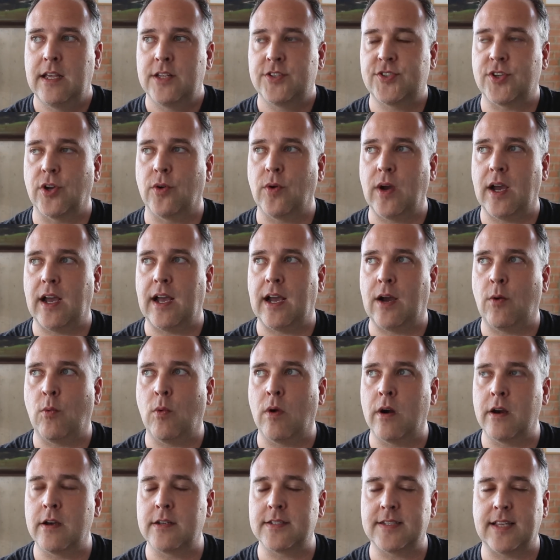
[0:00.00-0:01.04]
So I
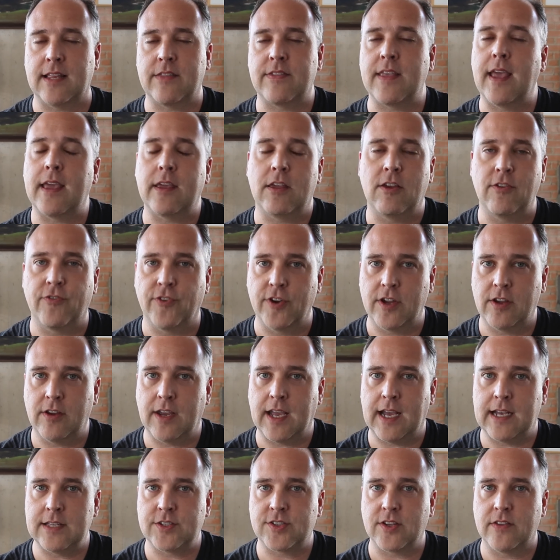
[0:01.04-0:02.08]
wanted to say thank you for you
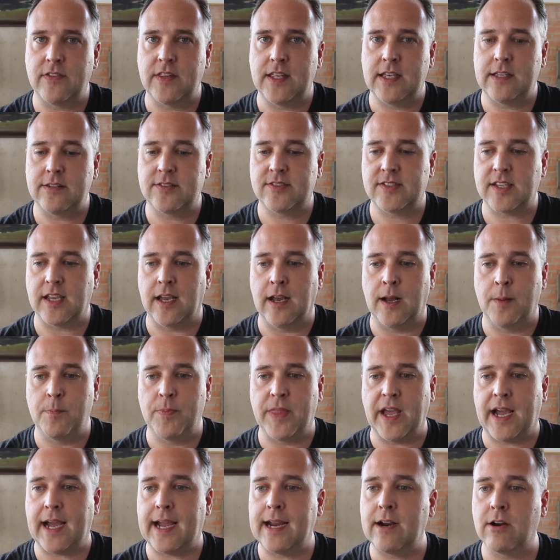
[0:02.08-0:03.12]
guys on this. Um,
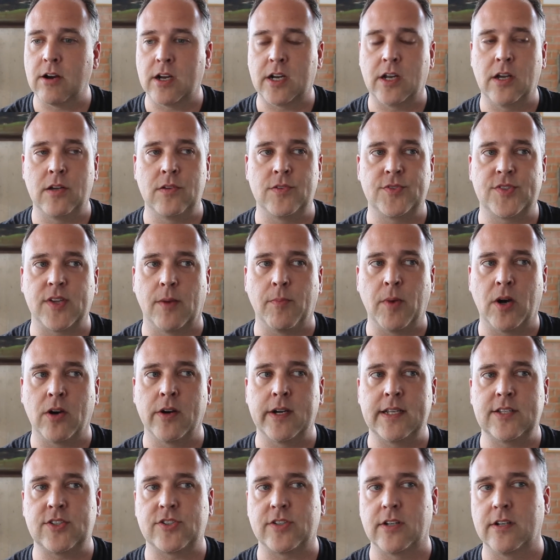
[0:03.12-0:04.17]
the higher it goes, I'm
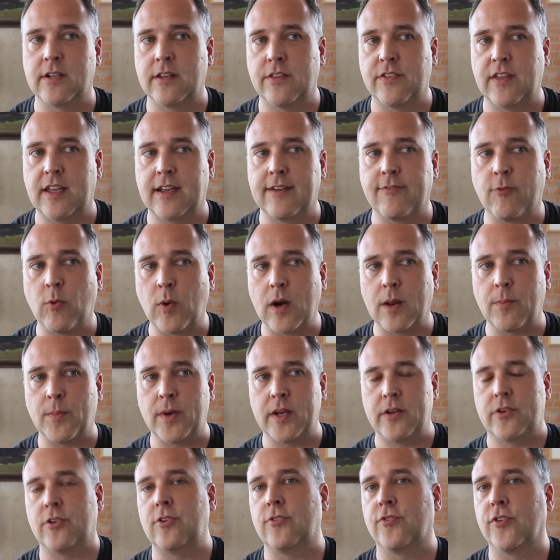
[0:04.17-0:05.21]
already starting to think of what I'm
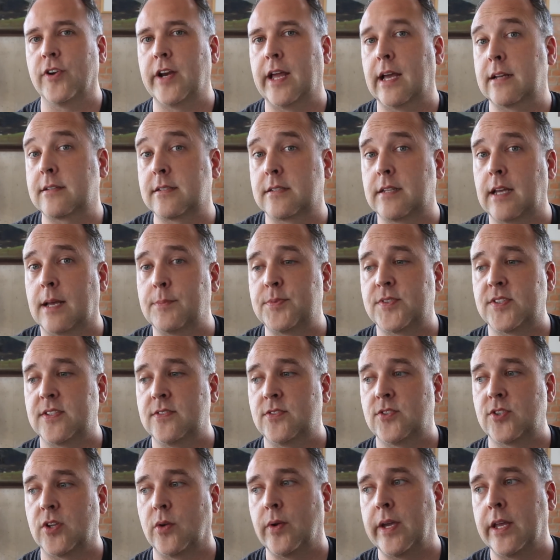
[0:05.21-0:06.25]
going to do for next steps.
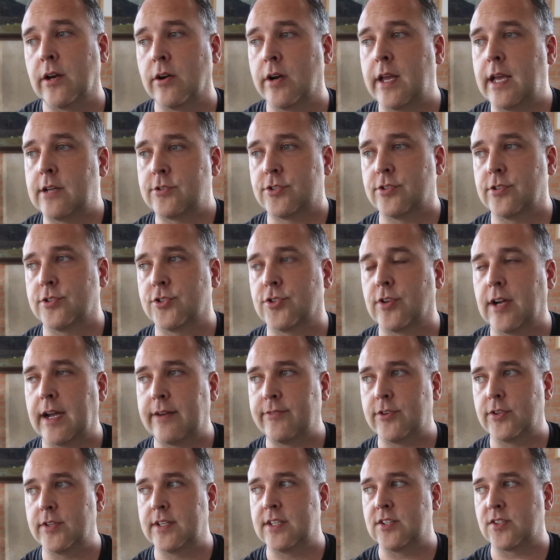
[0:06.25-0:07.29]
And so international
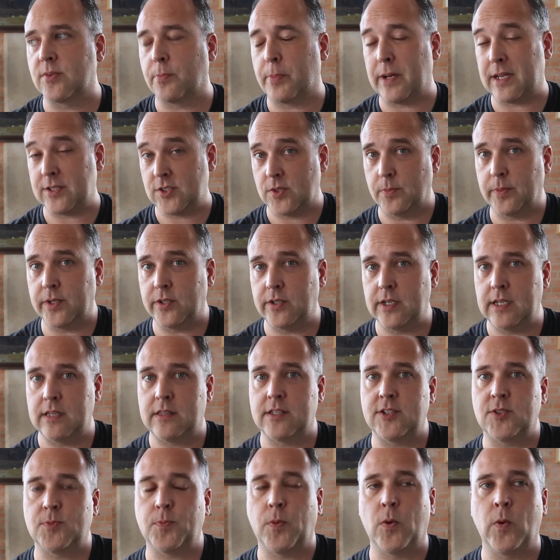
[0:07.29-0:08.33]
travel is a possibility at
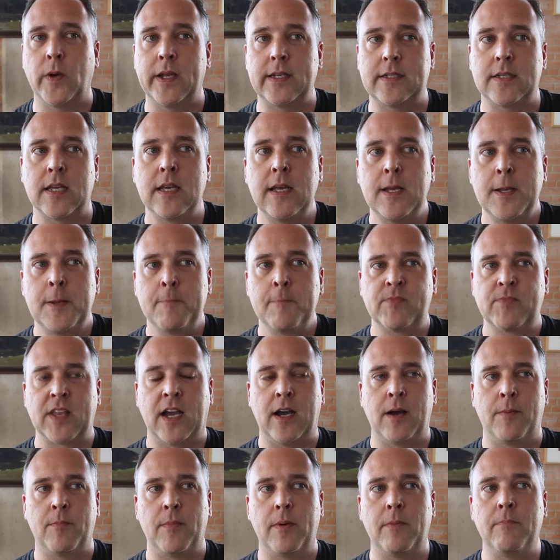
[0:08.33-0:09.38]
this point.
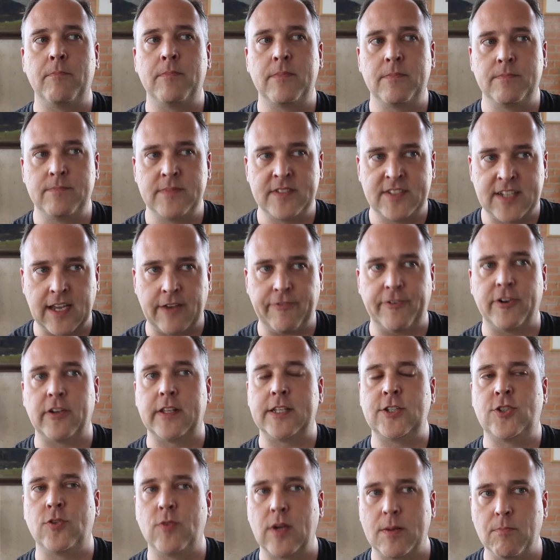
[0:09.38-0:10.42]
Um,
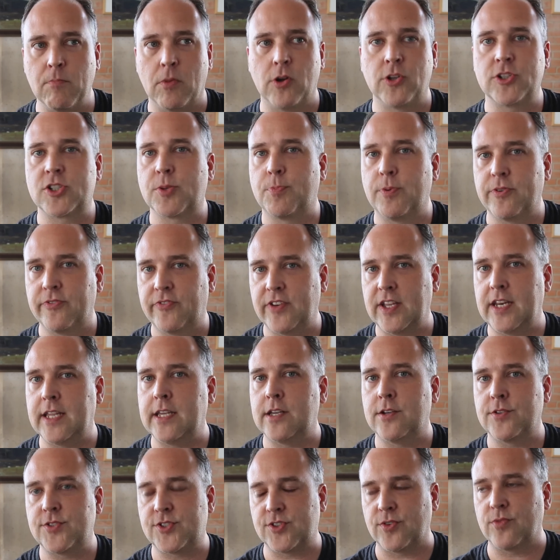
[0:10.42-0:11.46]
definitely doing multiple
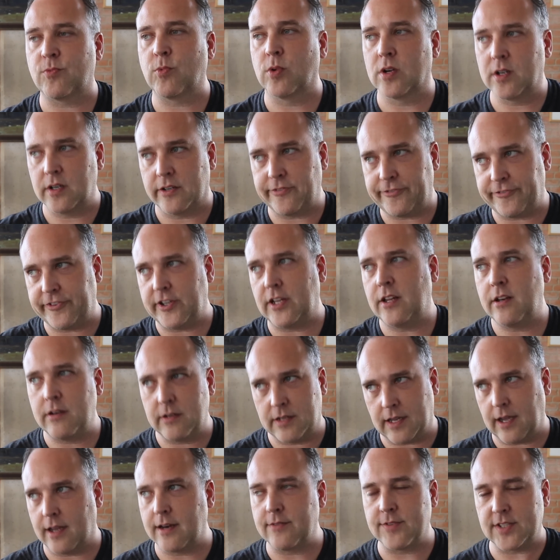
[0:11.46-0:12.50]
videos. So we're going to
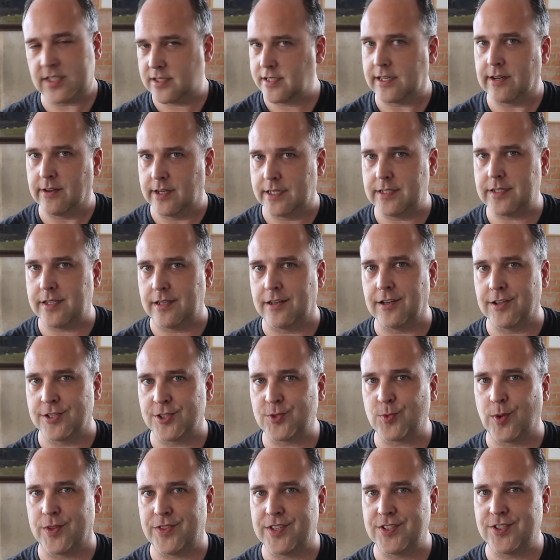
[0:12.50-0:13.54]
fund kind of a series here
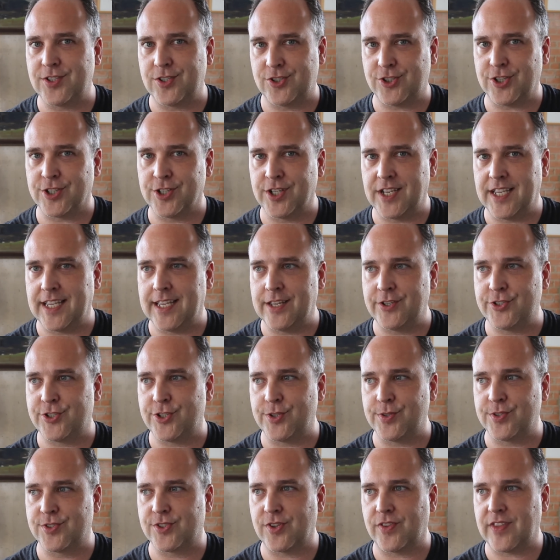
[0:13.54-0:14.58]
is what this is turning
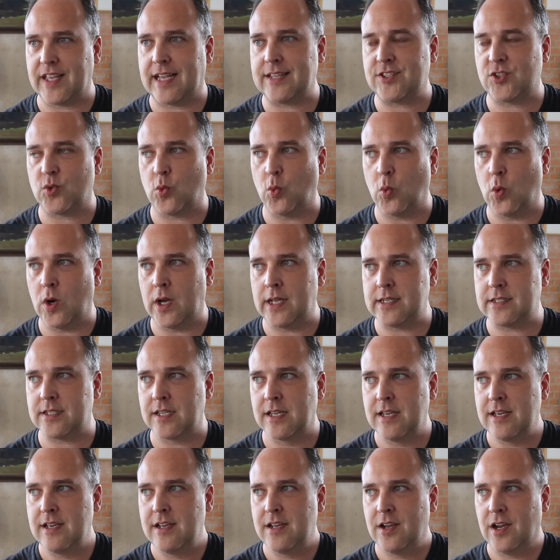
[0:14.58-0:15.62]
into. And so that's what
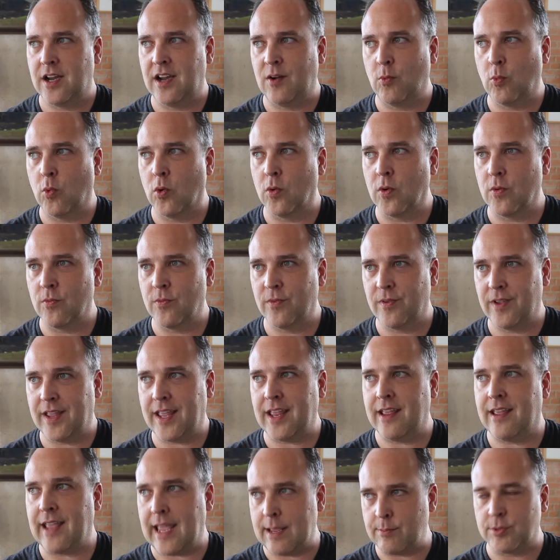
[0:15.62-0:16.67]
uh, we're
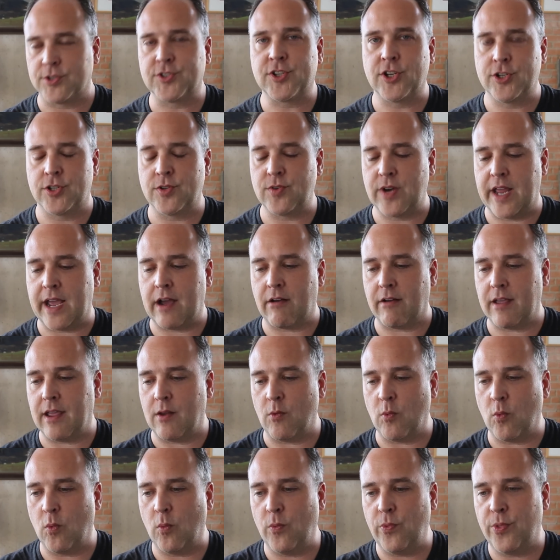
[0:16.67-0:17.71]
able to do now.
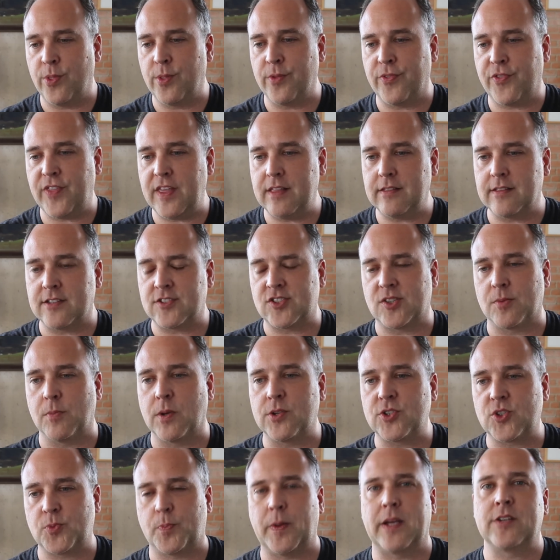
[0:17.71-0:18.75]
And the thing that's the
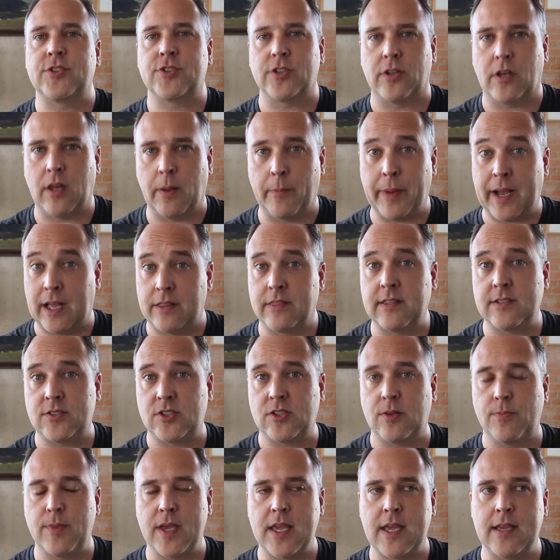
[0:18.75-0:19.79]
most special about this
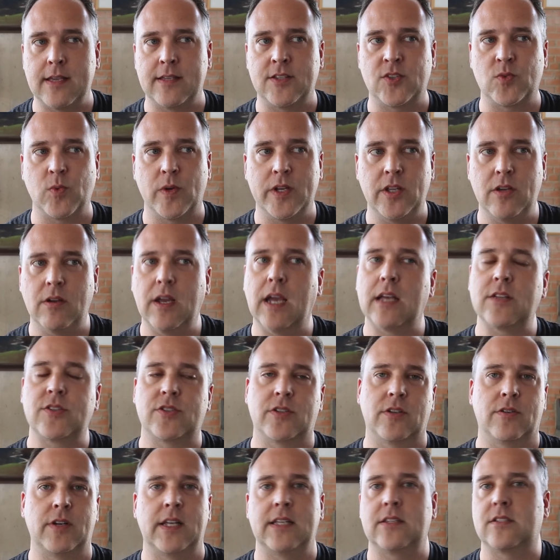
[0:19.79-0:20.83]
to me is when you guys
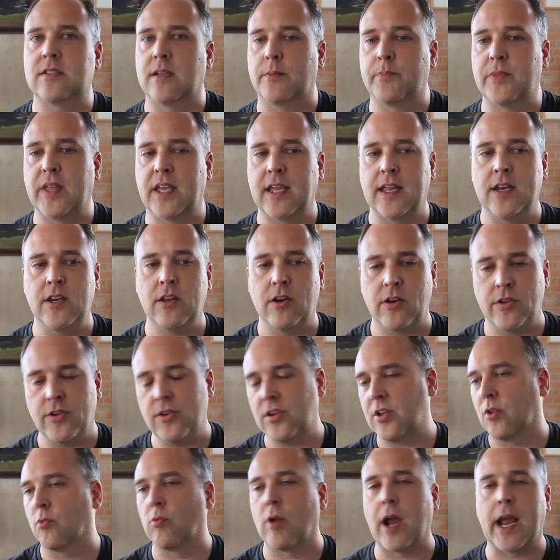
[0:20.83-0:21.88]
donate something, and you know,
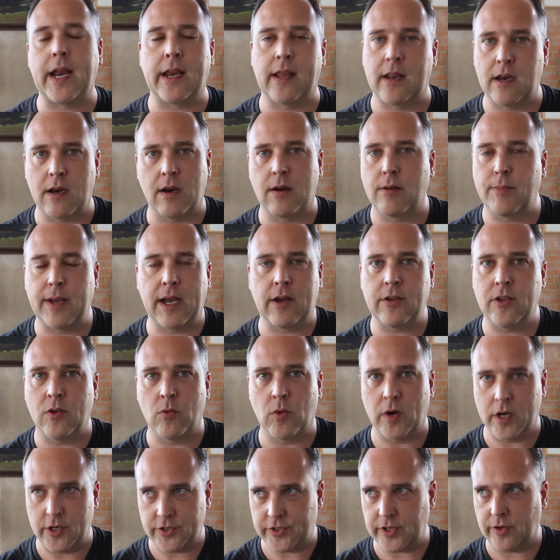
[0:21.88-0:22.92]
you can write in an amount you
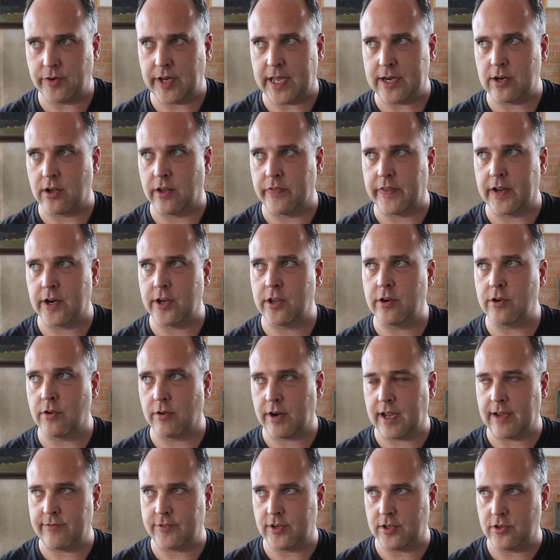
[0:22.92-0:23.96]
want to donate on there. You
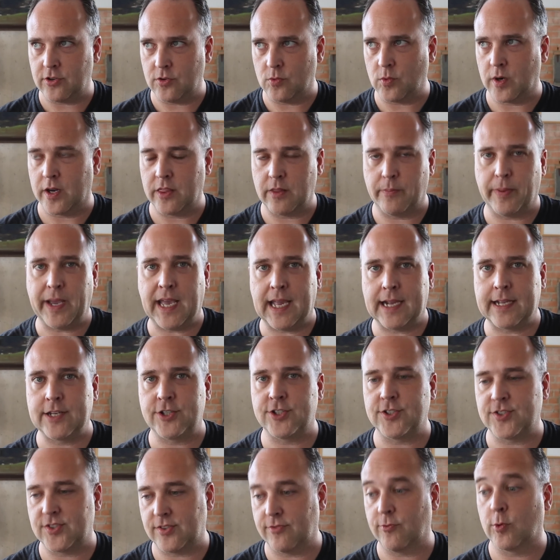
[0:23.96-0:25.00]
don't have to do one of the
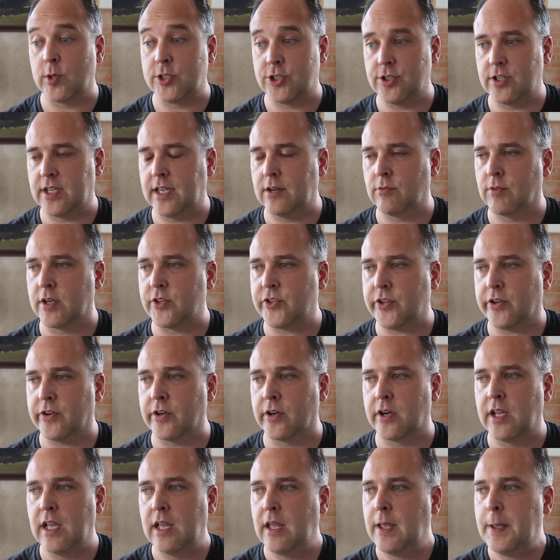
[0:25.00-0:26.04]
packages of what you get in
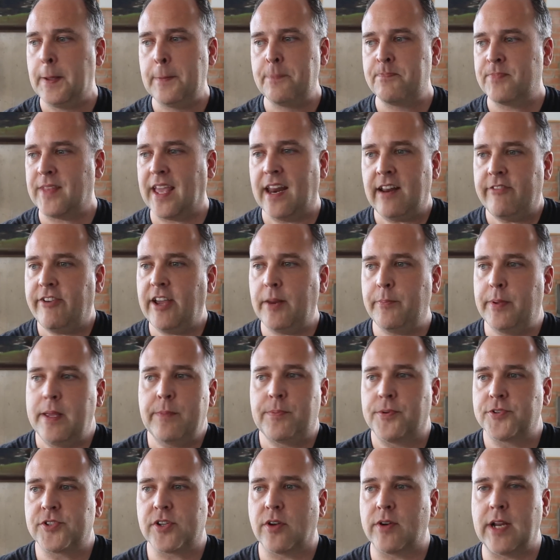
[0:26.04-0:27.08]
return. And I've had
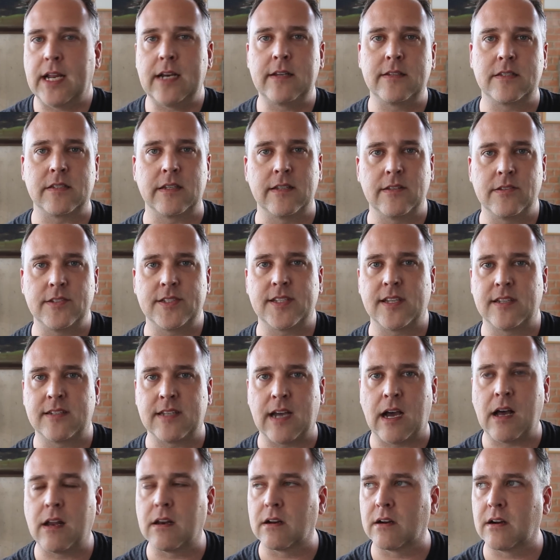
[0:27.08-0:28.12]
people donate as little as a
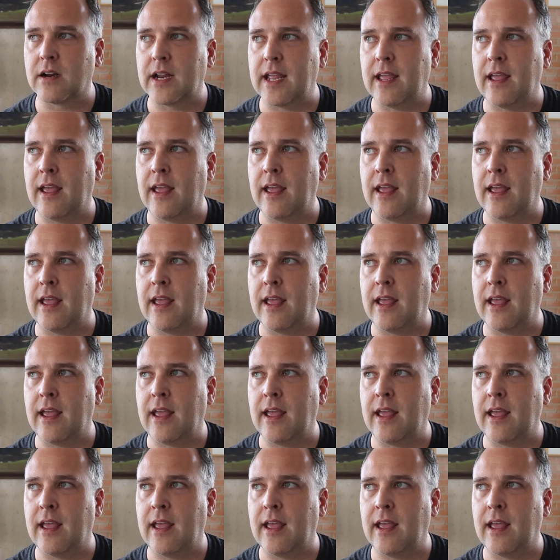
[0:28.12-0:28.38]
dollar.